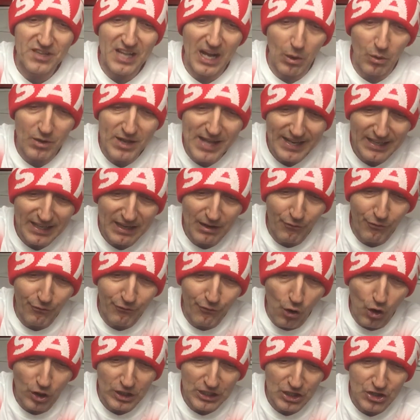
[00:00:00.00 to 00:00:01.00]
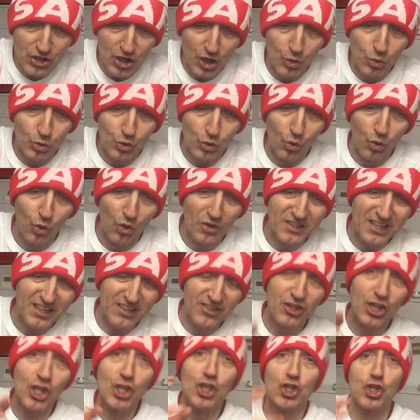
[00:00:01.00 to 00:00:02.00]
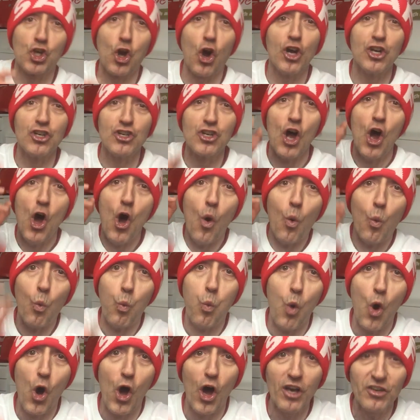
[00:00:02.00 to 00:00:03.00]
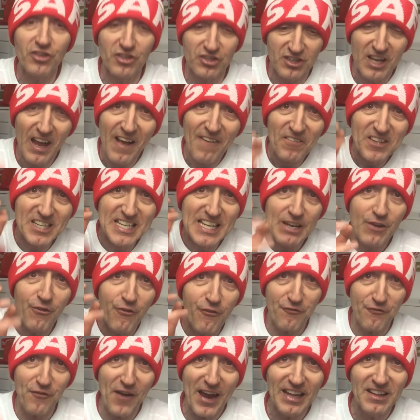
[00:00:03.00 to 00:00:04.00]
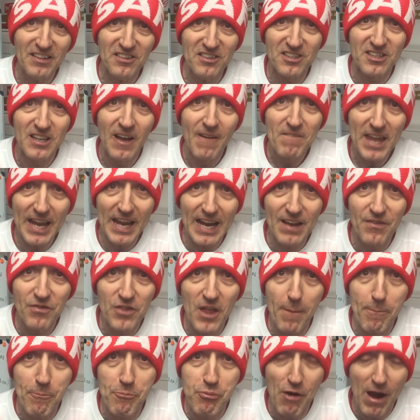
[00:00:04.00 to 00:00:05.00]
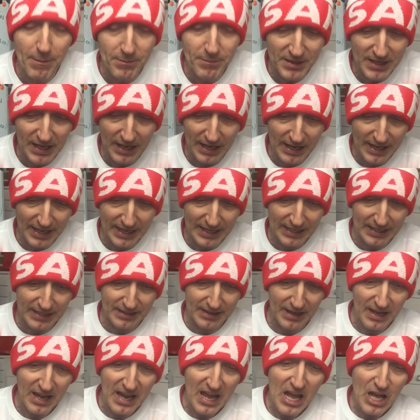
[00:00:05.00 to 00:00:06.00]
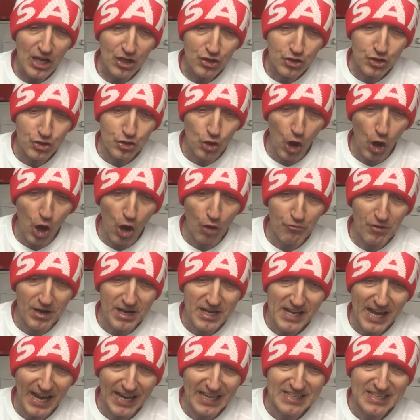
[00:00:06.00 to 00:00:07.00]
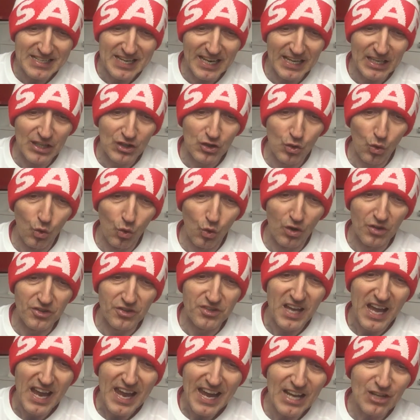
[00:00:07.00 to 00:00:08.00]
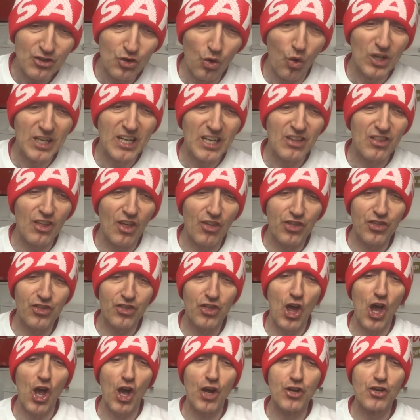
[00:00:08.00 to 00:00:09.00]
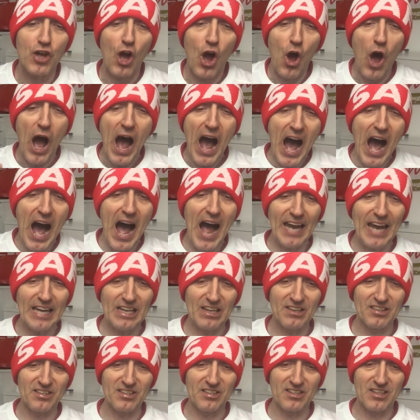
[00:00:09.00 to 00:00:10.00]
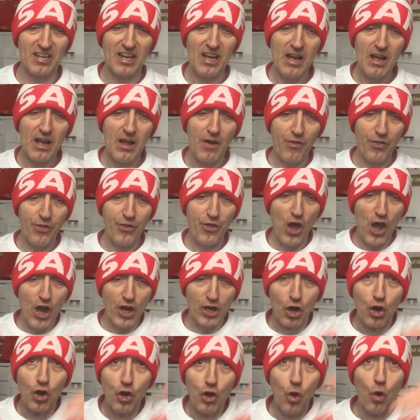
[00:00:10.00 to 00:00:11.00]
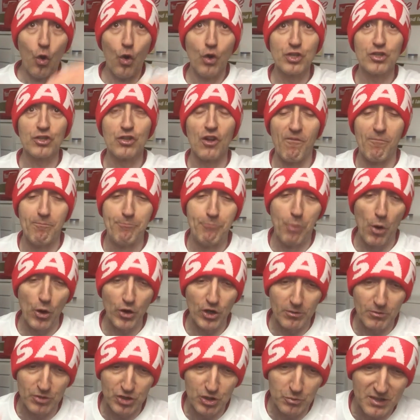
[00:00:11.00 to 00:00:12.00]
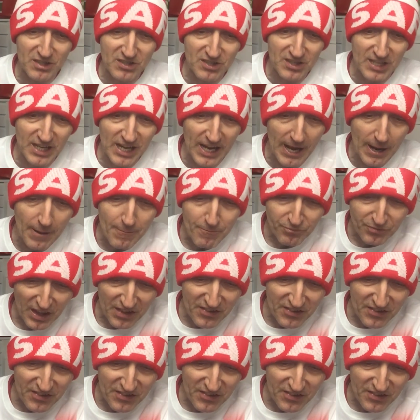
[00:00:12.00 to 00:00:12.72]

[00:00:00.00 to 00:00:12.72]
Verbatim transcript: Now, let in 42 goals is the joint worst defence in the Premier League. Scoring 19 goals is only the third highest, third lowest of bottom, should we say.